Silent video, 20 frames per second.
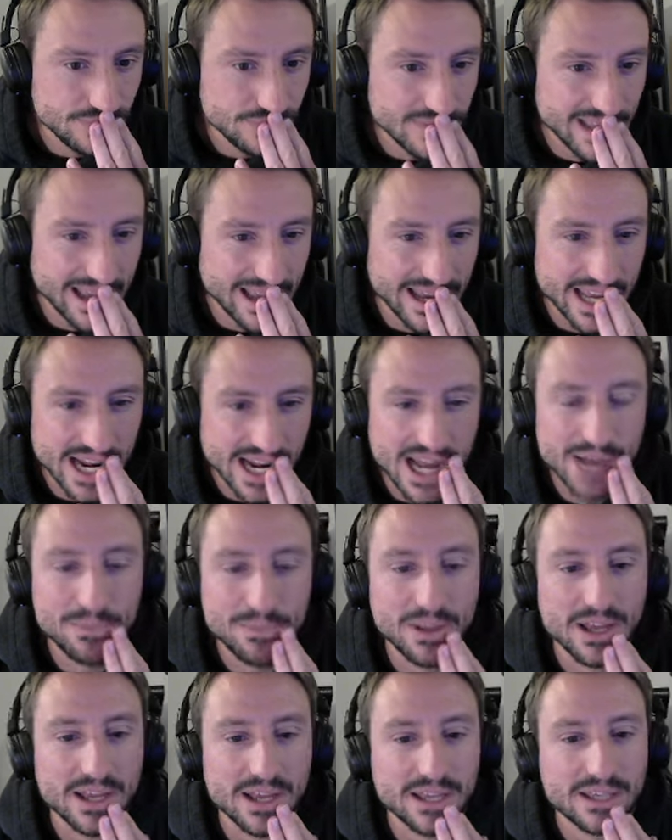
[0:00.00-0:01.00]
and I'm
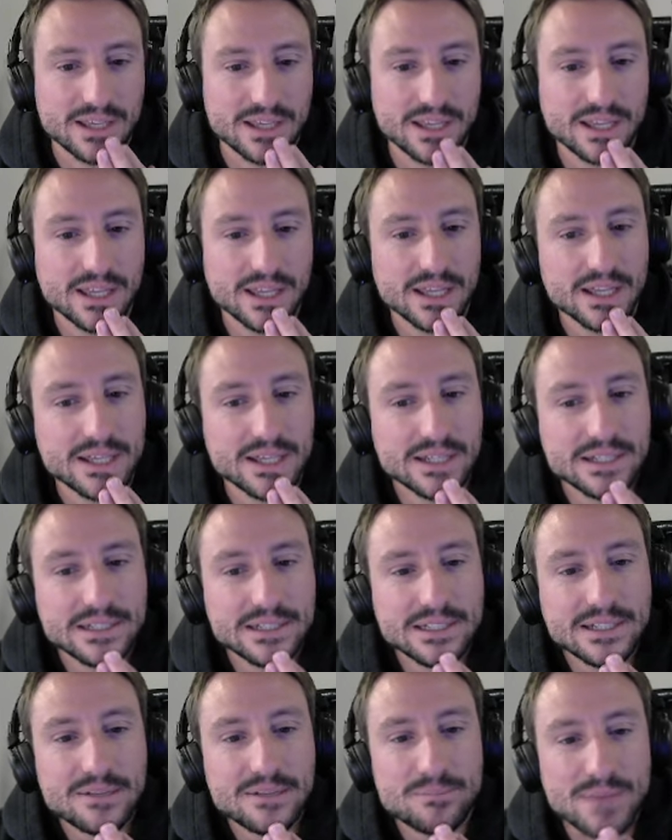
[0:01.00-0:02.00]
like,
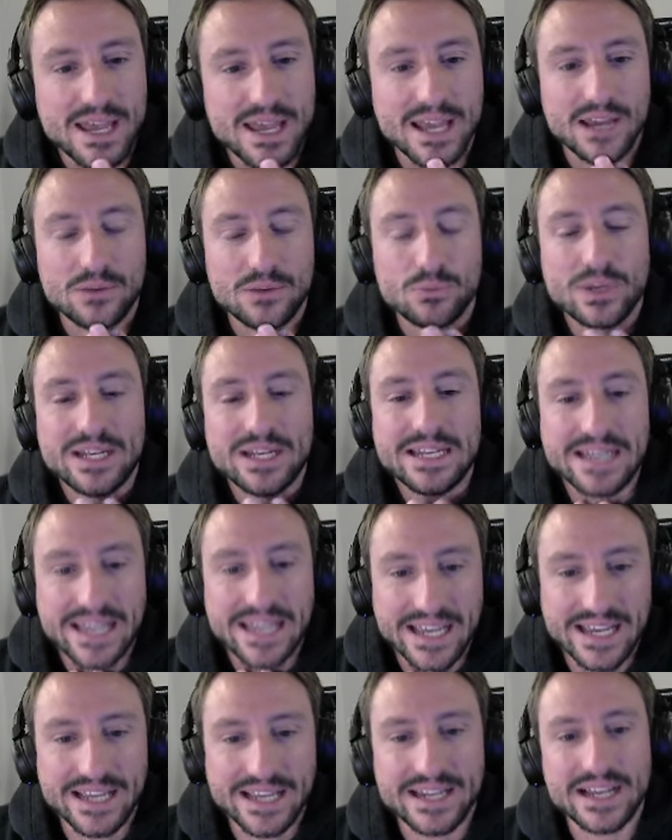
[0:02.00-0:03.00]
man, we
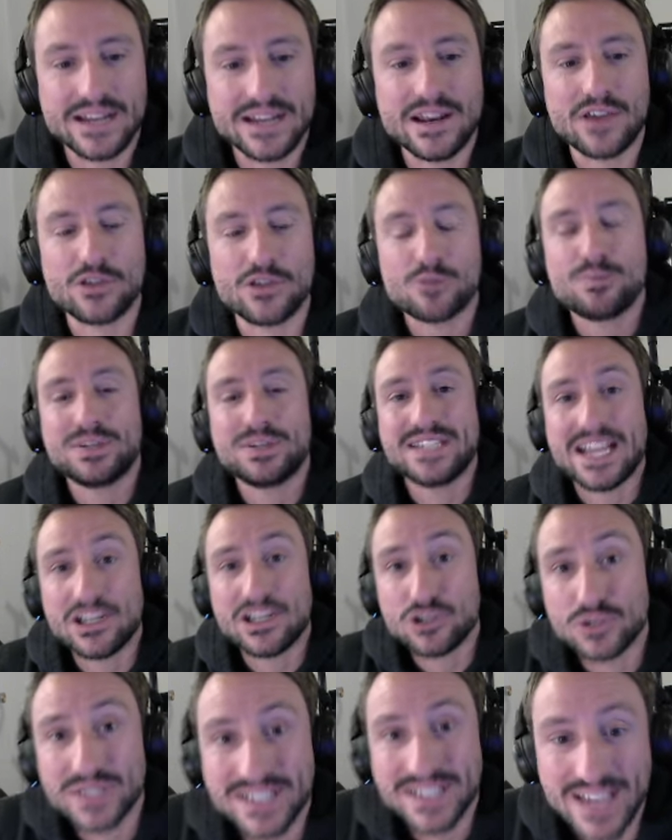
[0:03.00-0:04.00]
need another
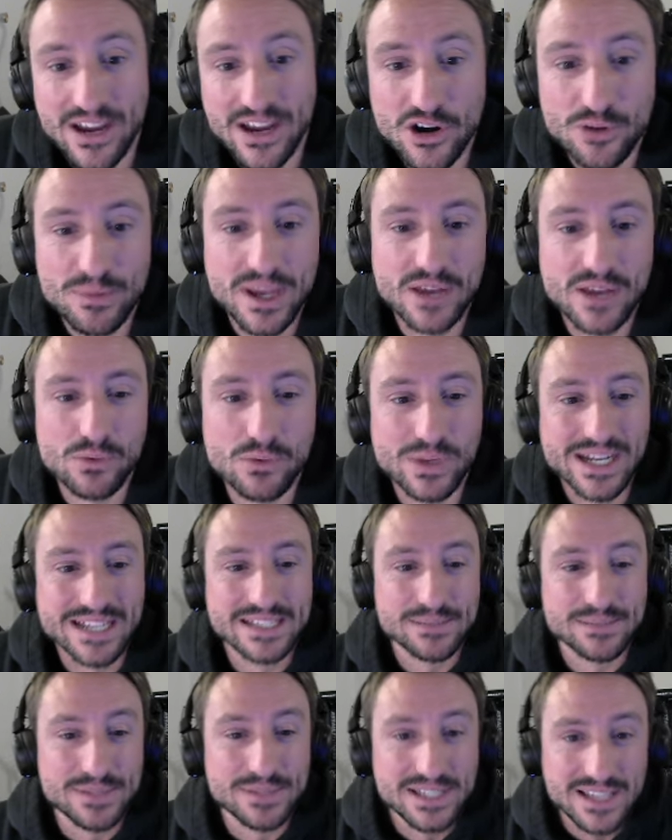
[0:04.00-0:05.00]
potential centerman. We
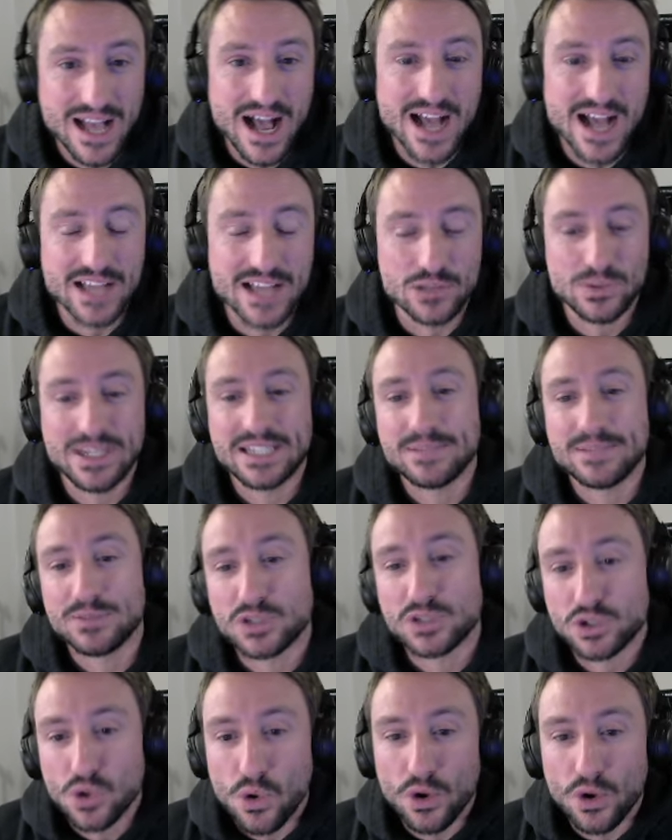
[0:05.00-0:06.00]
need some size. We need some
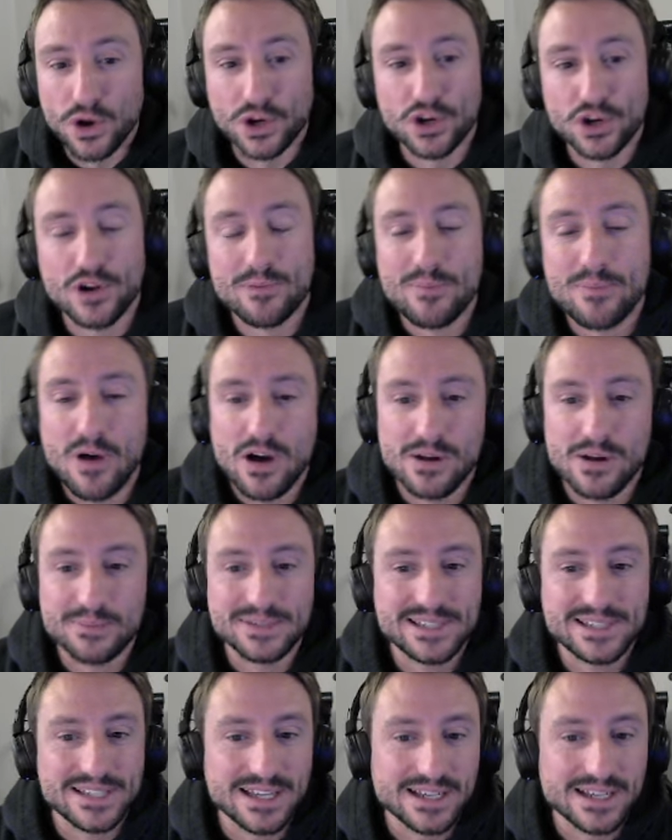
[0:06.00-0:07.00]
scoring in our bottom
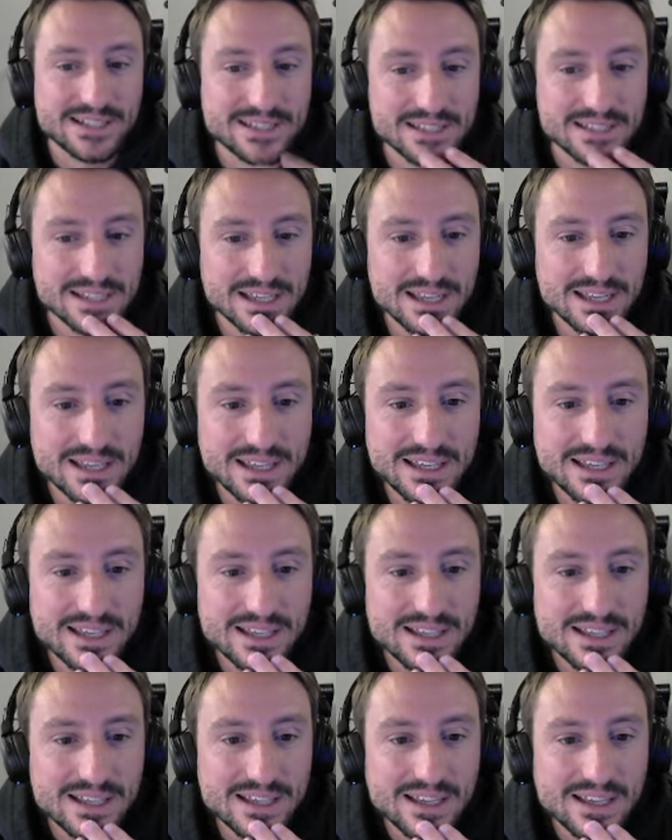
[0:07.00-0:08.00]
6.
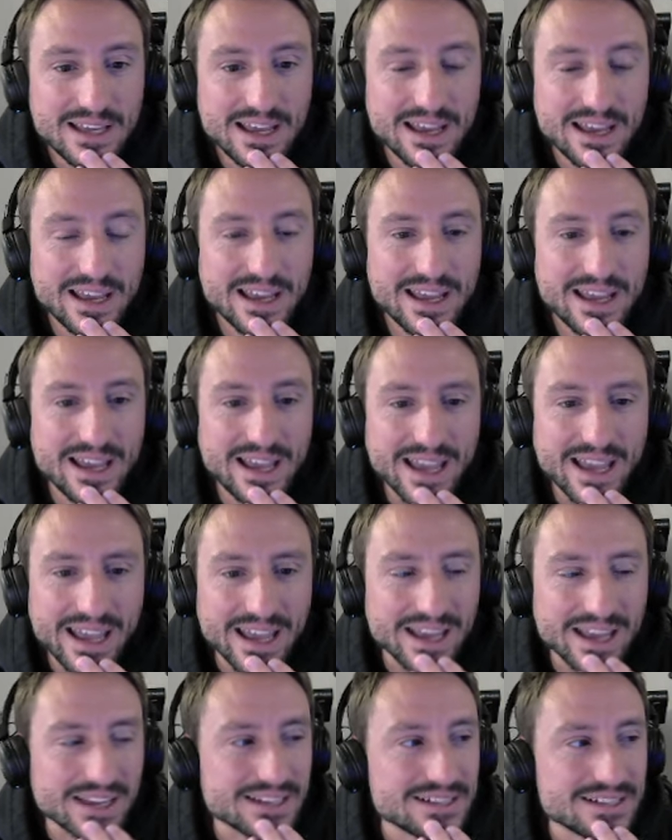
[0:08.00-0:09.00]

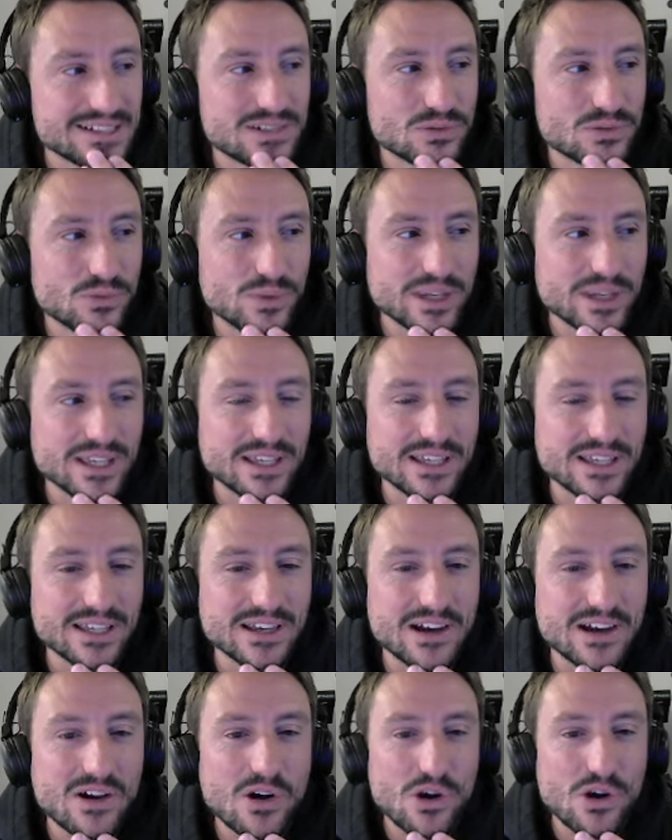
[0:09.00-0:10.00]
And
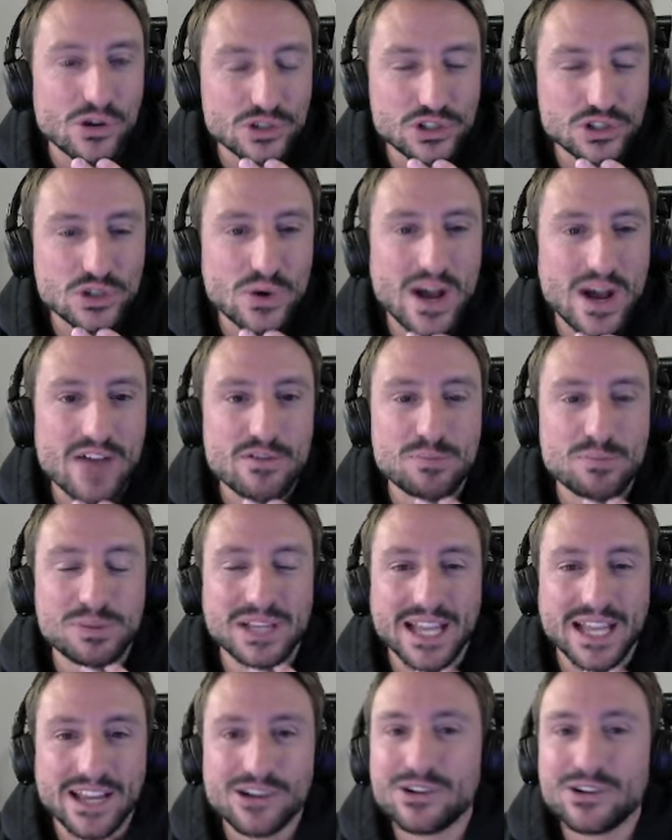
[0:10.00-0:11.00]
we also have a
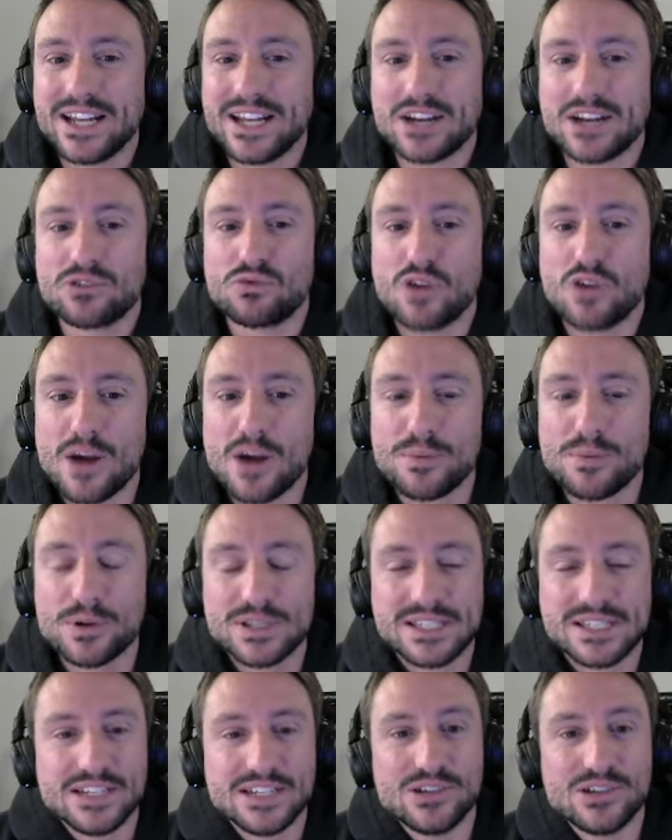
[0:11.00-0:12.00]
player, Nick
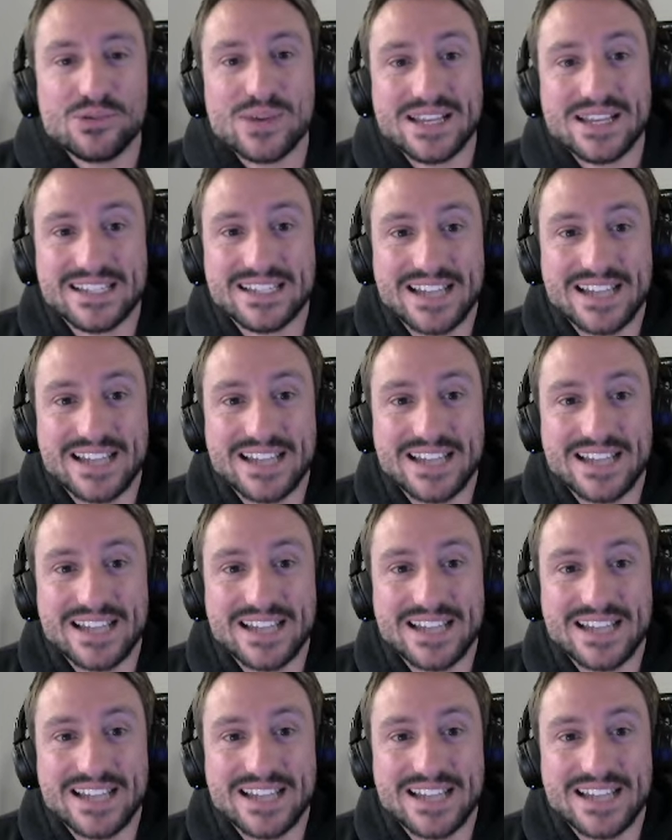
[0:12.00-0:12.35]
Robertson, who isn't